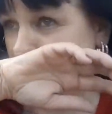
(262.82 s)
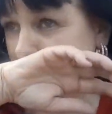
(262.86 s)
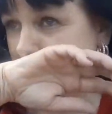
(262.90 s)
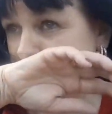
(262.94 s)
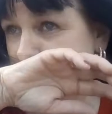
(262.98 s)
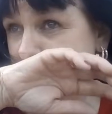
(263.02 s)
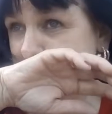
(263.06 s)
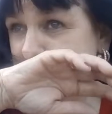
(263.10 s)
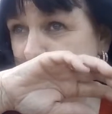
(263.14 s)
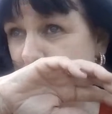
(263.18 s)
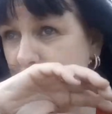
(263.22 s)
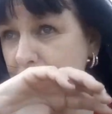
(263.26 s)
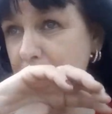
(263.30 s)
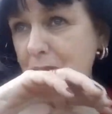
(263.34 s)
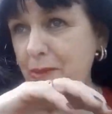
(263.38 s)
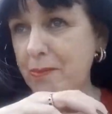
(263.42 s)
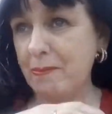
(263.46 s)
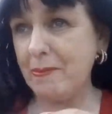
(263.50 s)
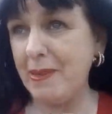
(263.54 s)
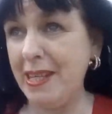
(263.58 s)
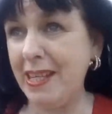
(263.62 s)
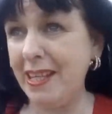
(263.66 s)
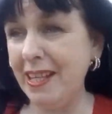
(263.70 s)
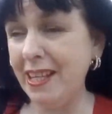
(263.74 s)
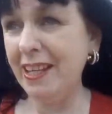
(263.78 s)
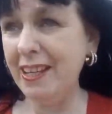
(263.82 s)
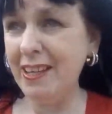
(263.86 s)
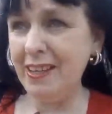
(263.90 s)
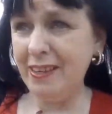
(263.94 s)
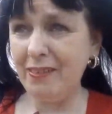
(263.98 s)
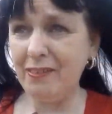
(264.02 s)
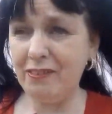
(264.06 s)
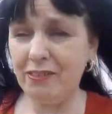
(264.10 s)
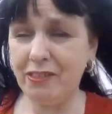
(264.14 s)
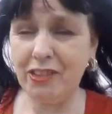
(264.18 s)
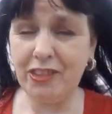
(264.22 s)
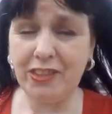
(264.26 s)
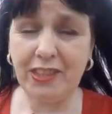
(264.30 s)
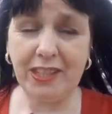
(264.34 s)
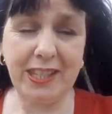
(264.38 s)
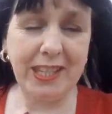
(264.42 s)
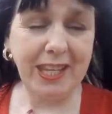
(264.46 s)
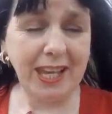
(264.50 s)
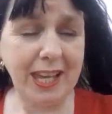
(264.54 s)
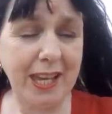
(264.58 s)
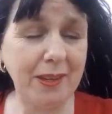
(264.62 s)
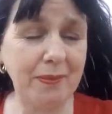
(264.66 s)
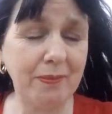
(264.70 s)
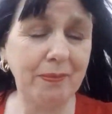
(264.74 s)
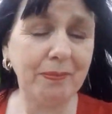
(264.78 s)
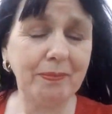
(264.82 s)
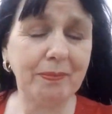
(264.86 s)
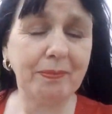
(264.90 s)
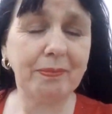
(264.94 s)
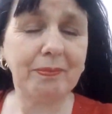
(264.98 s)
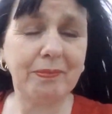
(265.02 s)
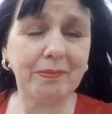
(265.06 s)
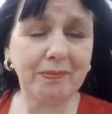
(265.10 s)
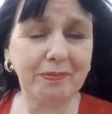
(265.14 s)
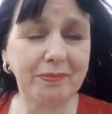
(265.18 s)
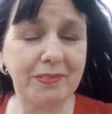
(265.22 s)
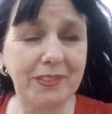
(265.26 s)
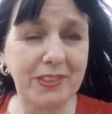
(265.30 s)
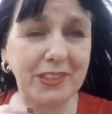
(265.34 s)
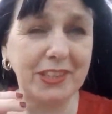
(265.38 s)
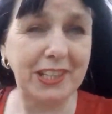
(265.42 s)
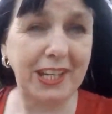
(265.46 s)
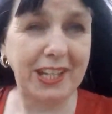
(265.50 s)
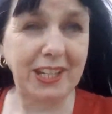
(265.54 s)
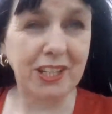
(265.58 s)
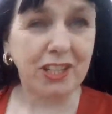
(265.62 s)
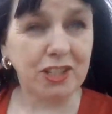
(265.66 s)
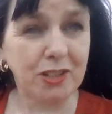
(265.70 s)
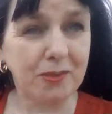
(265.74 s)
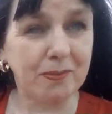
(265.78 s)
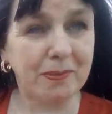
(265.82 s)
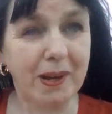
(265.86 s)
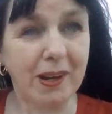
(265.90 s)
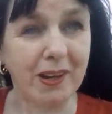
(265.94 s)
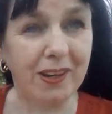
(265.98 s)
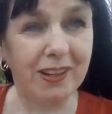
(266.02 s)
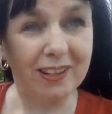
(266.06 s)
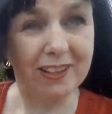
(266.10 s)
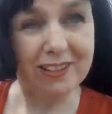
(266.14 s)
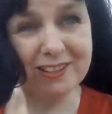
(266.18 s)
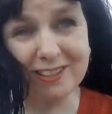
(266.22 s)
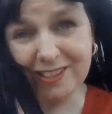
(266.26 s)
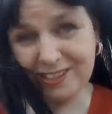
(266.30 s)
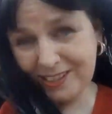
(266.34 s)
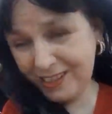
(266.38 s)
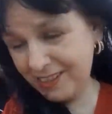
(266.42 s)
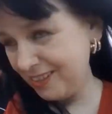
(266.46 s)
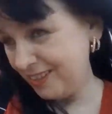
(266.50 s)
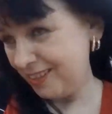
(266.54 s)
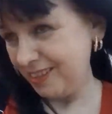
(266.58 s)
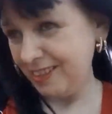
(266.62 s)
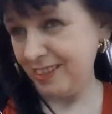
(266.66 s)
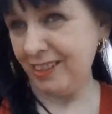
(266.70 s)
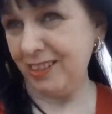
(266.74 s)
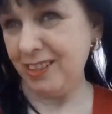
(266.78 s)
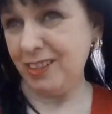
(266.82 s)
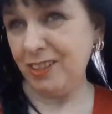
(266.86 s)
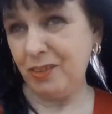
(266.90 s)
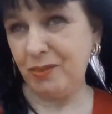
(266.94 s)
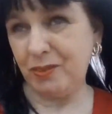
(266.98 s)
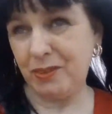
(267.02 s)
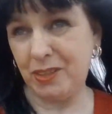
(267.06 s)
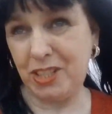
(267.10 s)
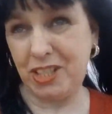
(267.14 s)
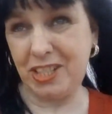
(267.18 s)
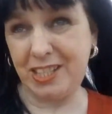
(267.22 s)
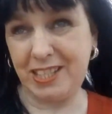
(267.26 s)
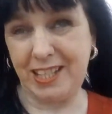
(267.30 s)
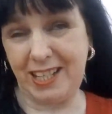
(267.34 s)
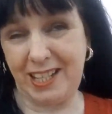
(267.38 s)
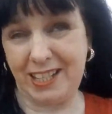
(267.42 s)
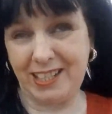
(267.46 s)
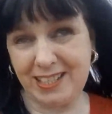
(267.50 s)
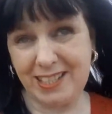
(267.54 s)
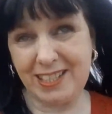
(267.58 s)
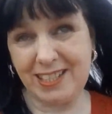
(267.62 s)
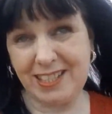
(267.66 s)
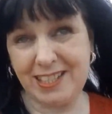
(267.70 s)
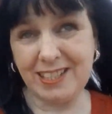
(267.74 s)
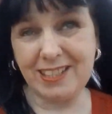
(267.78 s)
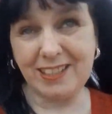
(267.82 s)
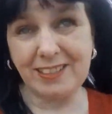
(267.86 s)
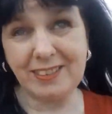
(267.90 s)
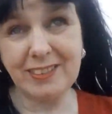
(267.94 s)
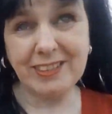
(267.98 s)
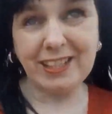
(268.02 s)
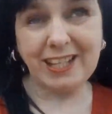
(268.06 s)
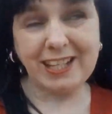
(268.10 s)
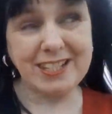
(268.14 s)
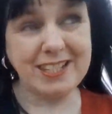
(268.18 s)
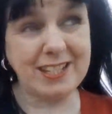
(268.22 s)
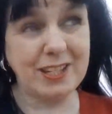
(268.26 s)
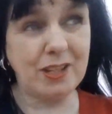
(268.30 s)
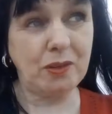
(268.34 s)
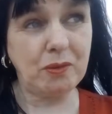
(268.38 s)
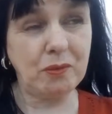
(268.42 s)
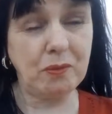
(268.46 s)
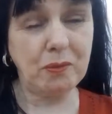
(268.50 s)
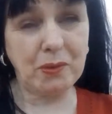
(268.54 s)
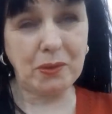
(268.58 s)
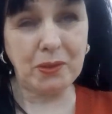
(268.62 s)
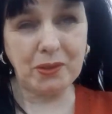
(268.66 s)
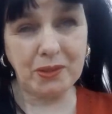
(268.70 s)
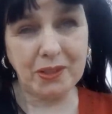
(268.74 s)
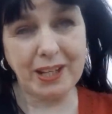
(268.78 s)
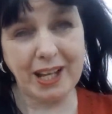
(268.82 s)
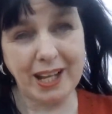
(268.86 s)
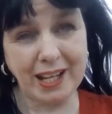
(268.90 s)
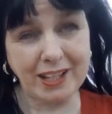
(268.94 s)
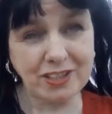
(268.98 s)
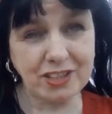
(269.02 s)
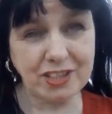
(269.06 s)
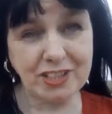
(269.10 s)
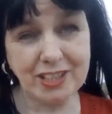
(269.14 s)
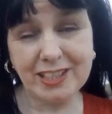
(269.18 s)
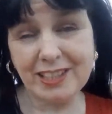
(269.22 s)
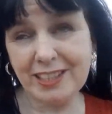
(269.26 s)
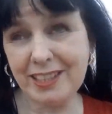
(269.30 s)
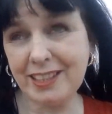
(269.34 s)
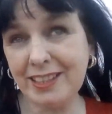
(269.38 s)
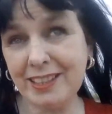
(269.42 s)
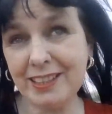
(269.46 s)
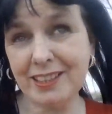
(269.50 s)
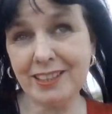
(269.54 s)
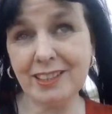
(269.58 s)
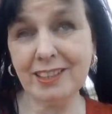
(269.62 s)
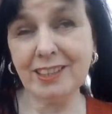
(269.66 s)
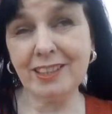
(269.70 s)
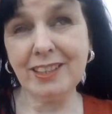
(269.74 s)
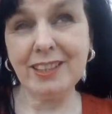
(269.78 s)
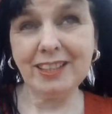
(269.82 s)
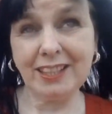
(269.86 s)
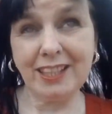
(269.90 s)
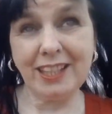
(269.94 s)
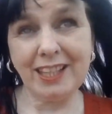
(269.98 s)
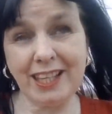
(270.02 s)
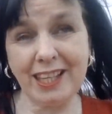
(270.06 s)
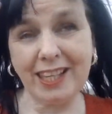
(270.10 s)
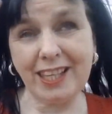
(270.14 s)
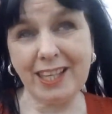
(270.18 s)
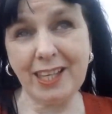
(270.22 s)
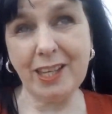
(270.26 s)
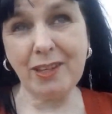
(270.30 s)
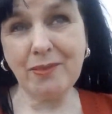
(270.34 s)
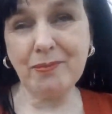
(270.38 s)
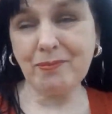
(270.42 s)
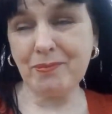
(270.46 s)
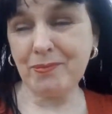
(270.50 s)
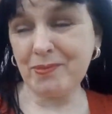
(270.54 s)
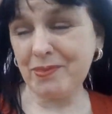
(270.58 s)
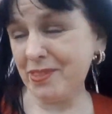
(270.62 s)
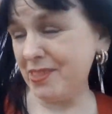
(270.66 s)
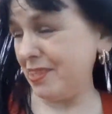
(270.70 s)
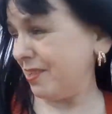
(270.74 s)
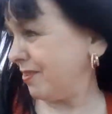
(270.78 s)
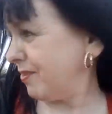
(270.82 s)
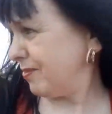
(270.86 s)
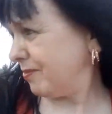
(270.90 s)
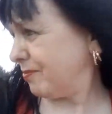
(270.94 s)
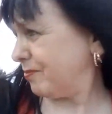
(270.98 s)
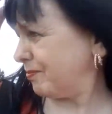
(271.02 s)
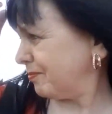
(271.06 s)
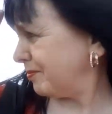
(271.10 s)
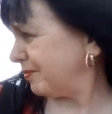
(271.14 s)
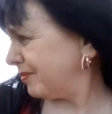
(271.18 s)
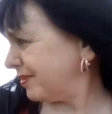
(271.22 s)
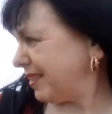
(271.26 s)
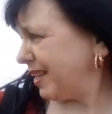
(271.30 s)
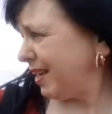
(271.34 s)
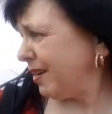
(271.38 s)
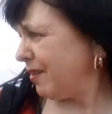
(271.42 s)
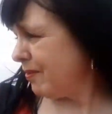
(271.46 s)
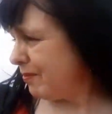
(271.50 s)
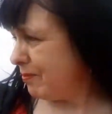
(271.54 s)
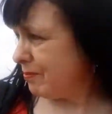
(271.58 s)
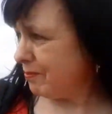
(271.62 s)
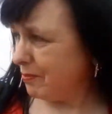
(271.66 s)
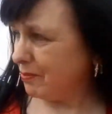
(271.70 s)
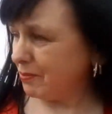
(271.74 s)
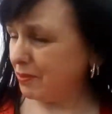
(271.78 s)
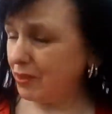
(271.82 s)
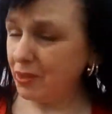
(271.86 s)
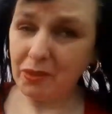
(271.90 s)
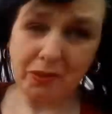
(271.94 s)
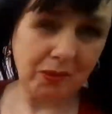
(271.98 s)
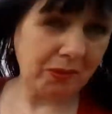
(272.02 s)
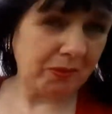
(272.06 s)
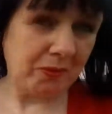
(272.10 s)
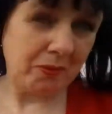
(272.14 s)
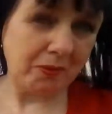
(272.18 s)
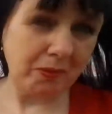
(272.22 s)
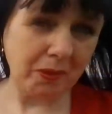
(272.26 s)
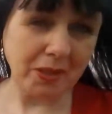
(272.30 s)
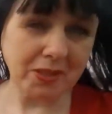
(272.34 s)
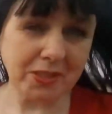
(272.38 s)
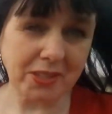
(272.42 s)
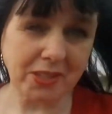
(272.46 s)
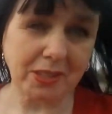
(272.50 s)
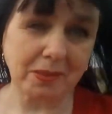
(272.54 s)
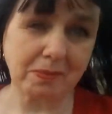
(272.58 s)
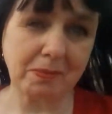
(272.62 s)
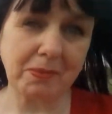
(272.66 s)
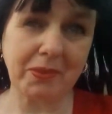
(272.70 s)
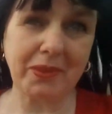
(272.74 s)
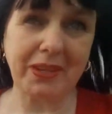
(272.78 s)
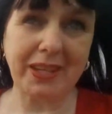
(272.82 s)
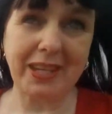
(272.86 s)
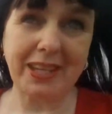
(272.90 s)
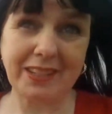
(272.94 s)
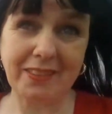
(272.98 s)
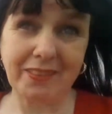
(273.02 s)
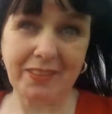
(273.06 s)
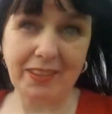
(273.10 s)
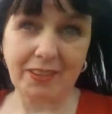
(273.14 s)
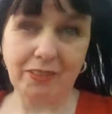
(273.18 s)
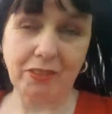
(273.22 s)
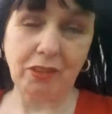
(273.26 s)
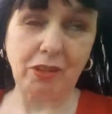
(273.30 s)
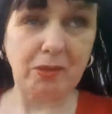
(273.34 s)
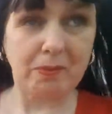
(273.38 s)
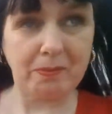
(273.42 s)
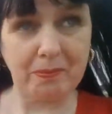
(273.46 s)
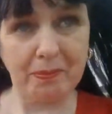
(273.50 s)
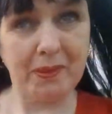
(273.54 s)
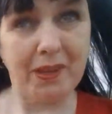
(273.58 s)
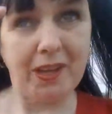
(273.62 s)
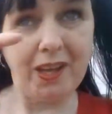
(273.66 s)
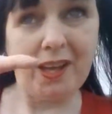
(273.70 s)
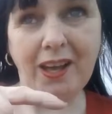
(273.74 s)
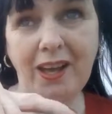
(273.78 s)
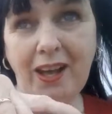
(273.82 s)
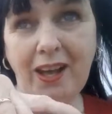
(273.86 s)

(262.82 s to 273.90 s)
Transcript: excuse me for the um, for the nature part, which is nice. Nice little walk actually. Um, so yeah, was at the marina and I've come